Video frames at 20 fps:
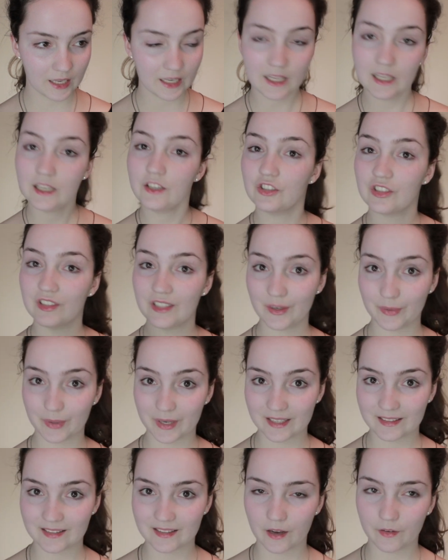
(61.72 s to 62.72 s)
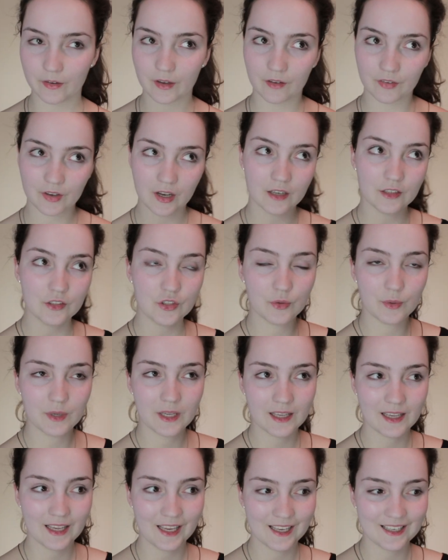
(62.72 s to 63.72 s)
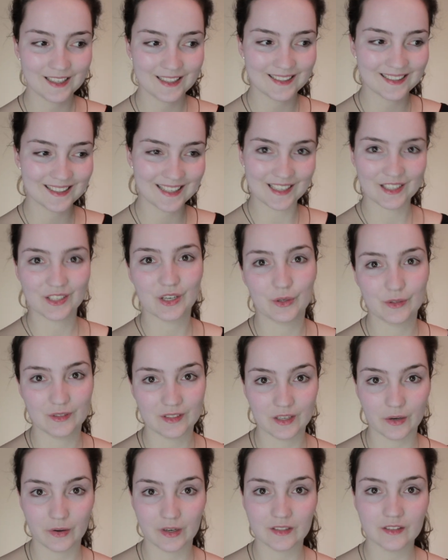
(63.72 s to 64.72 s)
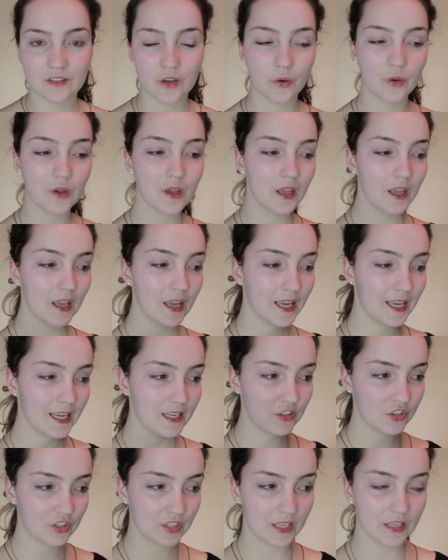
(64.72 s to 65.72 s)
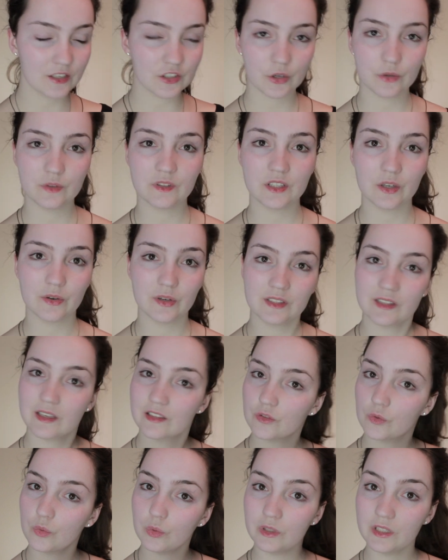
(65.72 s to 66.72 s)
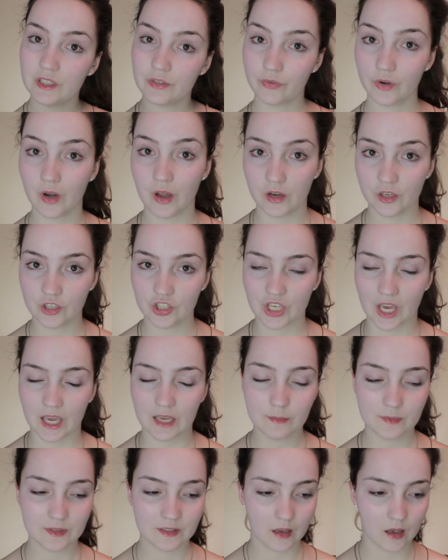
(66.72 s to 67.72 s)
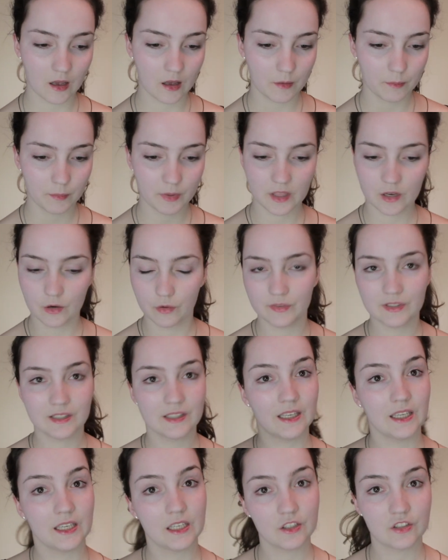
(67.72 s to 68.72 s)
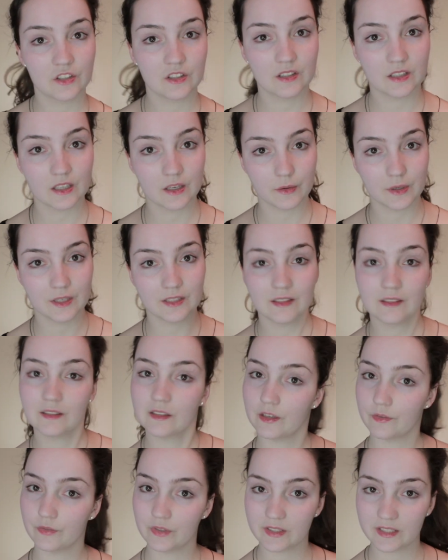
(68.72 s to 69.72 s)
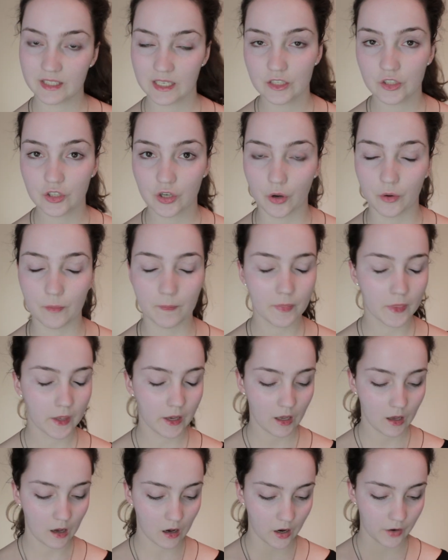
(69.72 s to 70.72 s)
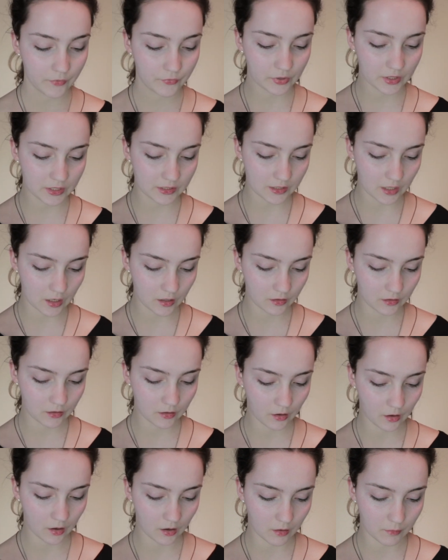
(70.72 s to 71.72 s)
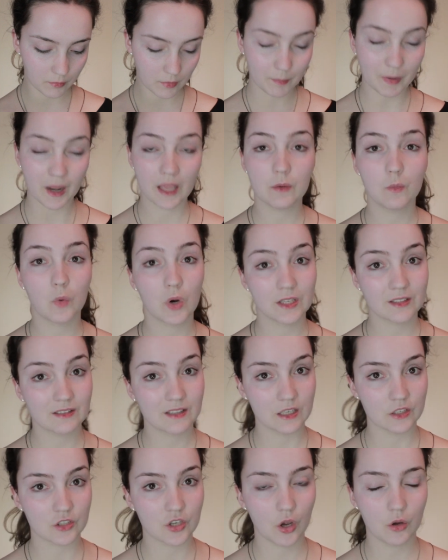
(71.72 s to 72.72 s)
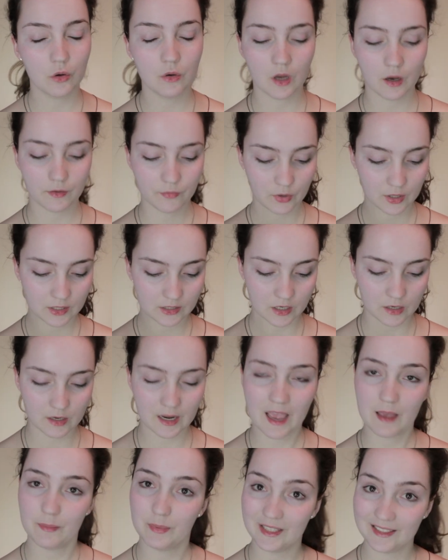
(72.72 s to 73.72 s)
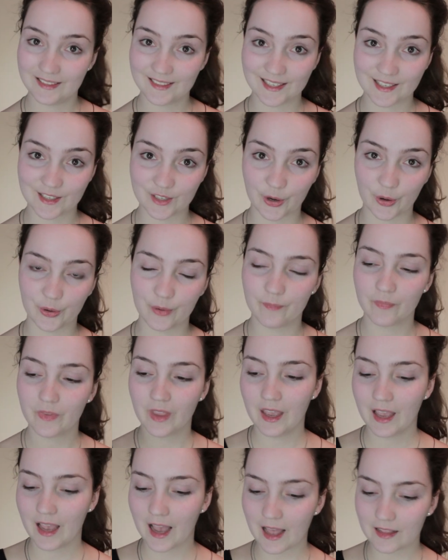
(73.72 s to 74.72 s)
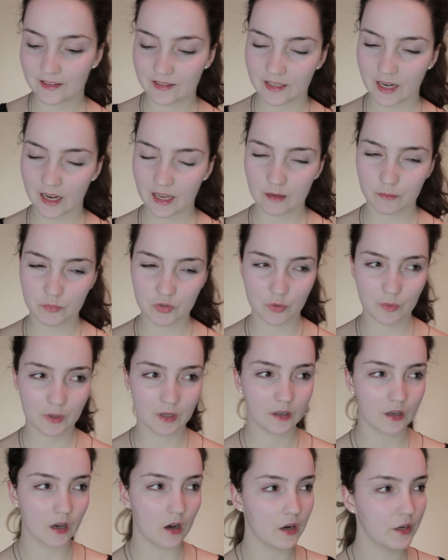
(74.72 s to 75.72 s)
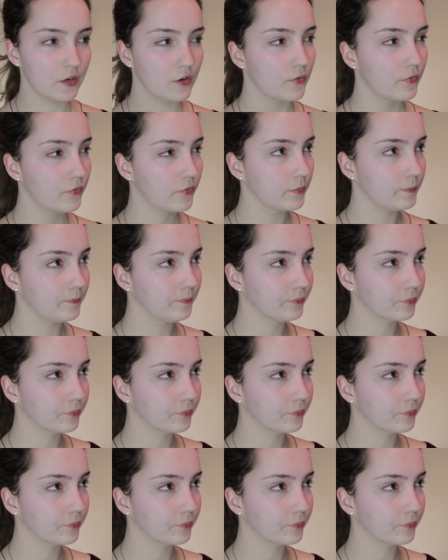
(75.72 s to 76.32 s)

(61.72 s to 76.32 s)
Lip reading: in each series, I kind of do it in skin tone series, so each skin tone series has all the different eye shapes, but then obviously each series is a different skin tone. I've already done the plain white skin tone, I've already done ebony skin tone, and today I'm doing a kind of